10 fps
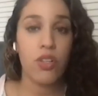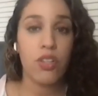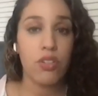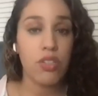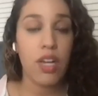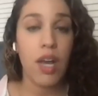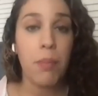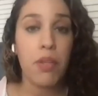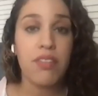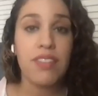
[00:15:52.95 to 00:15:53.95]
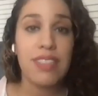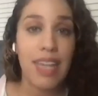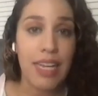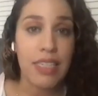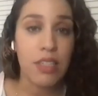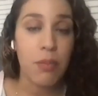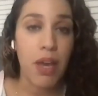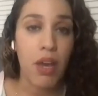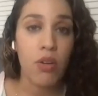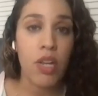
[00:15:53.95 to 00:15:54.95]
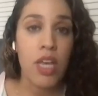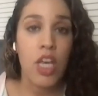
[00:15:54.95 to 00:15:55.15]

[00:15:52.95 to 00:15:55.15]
there's a couple of states, about